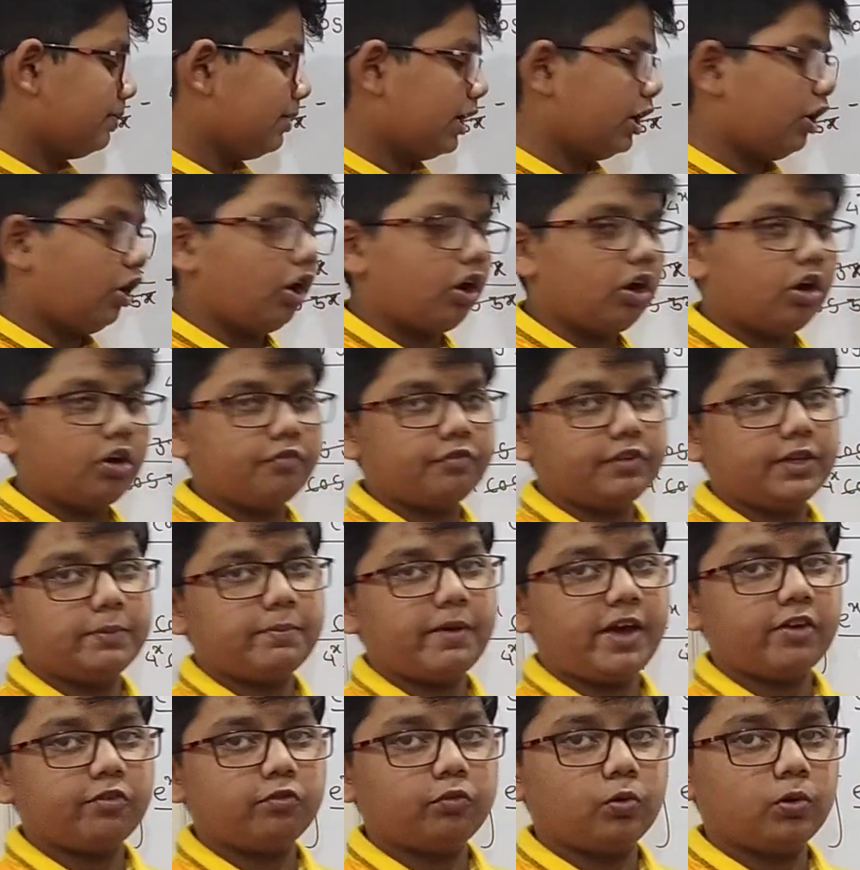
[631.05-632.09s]
by log of e
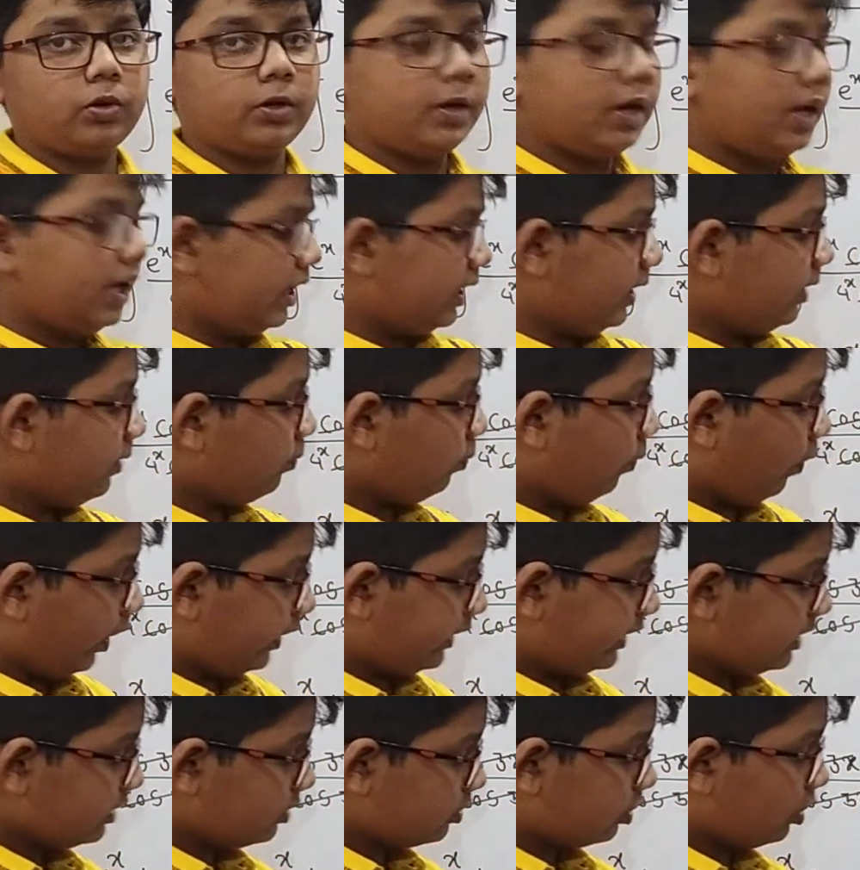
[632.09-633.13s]
by 4. Now
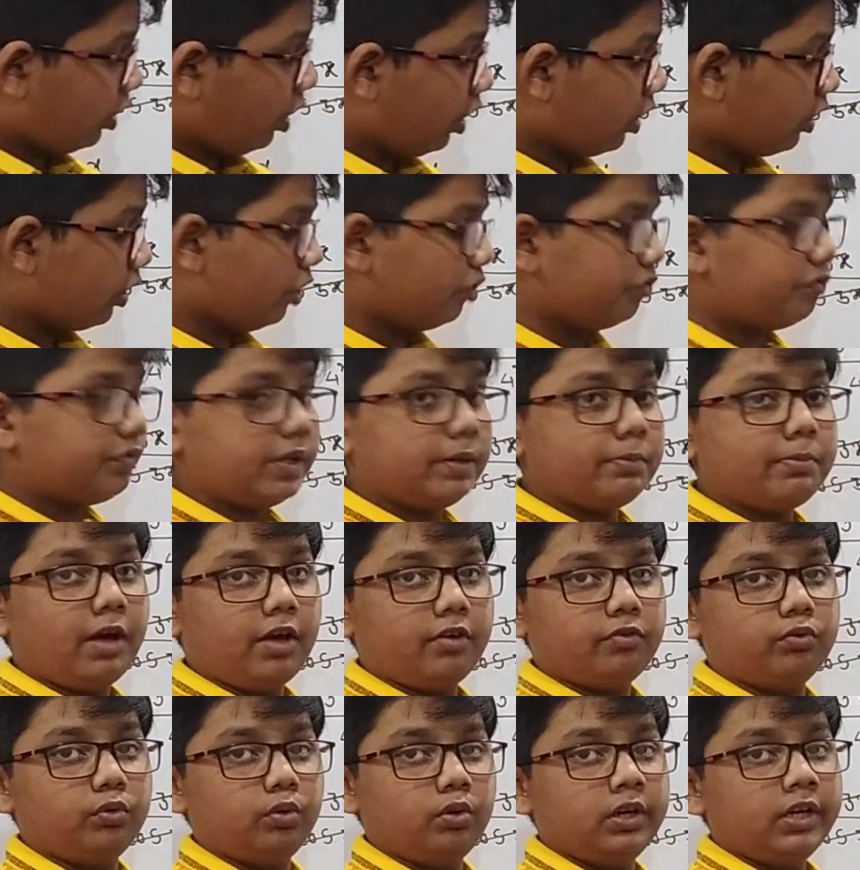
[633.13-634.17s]
what is log of e by
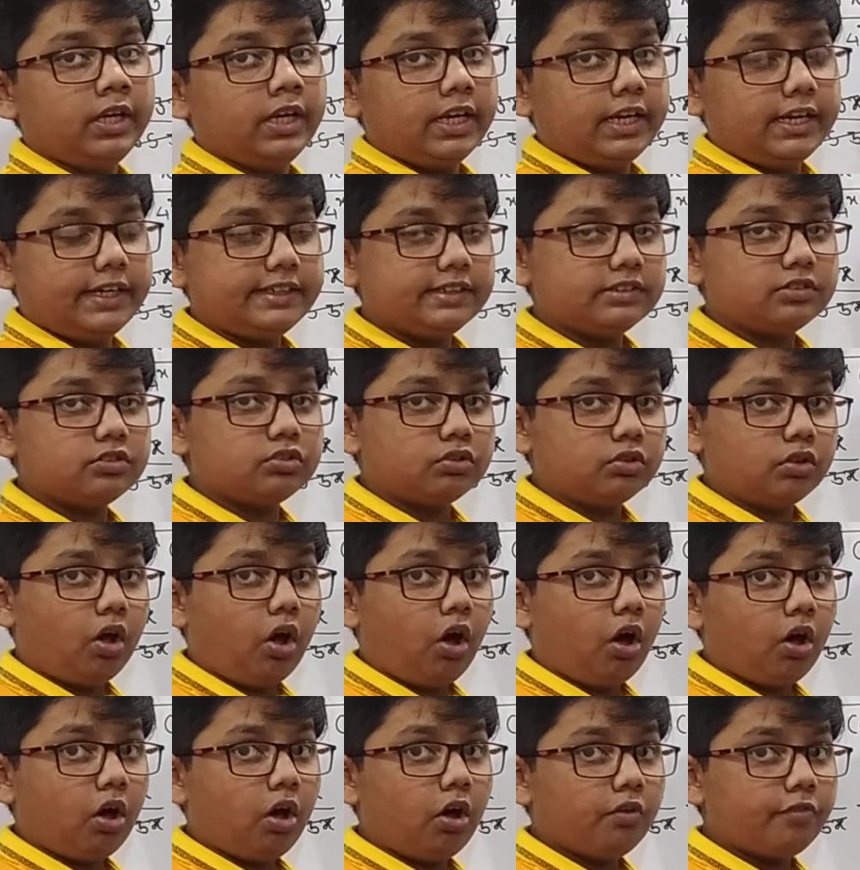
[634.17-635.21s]
4? It is
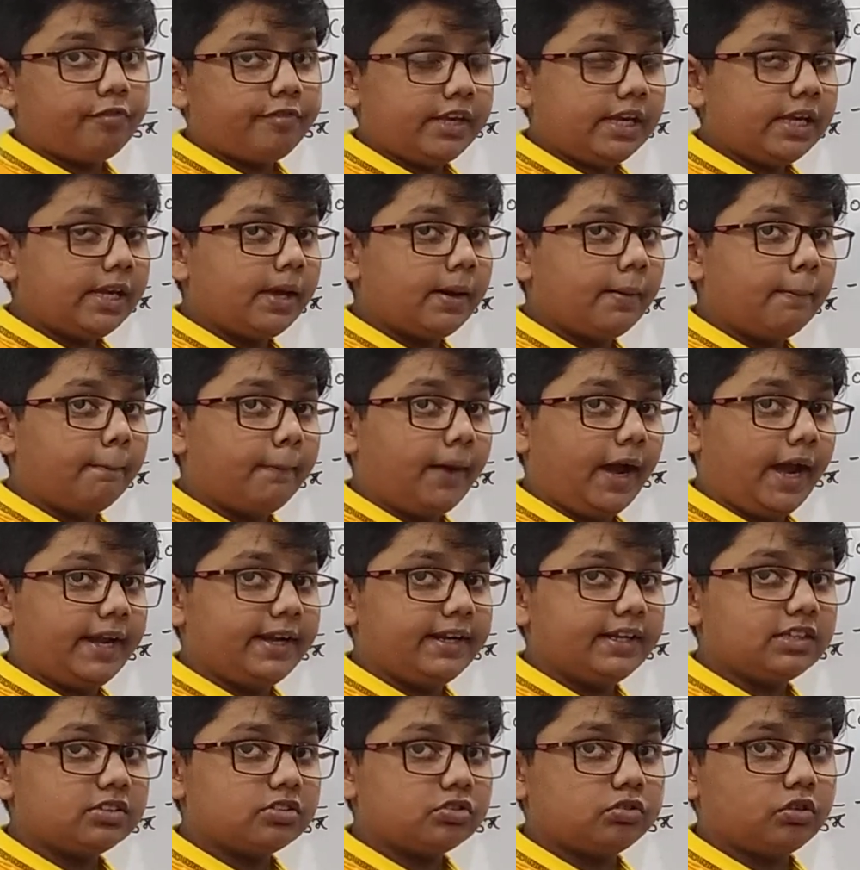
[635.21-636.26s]
log of e
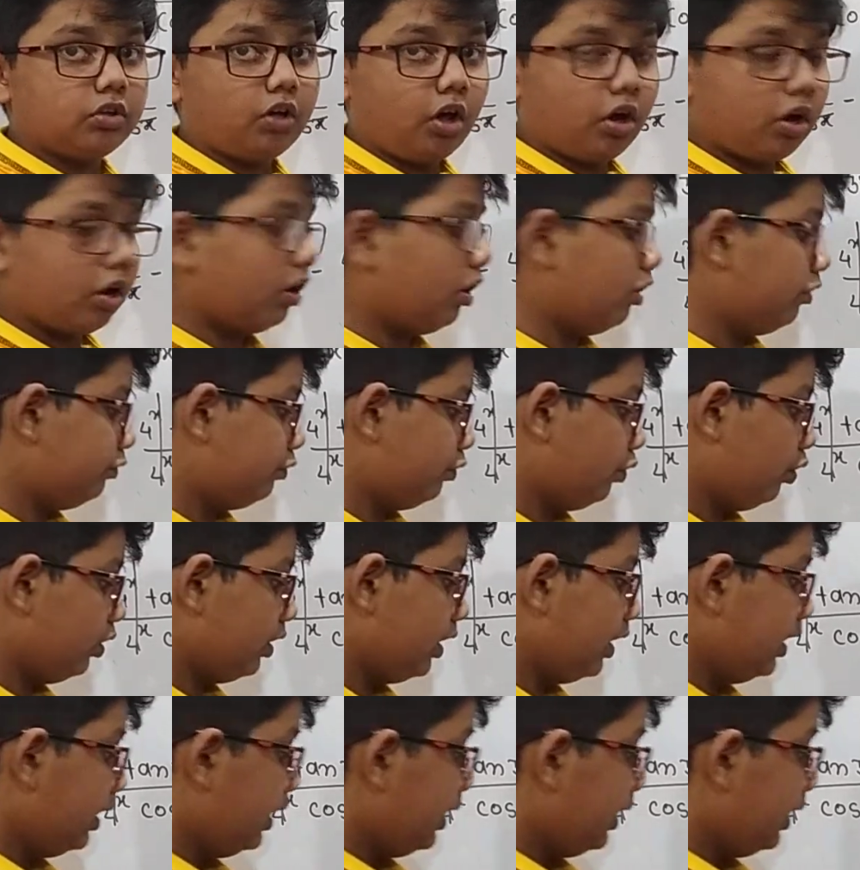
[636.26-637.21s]
minus log of 4.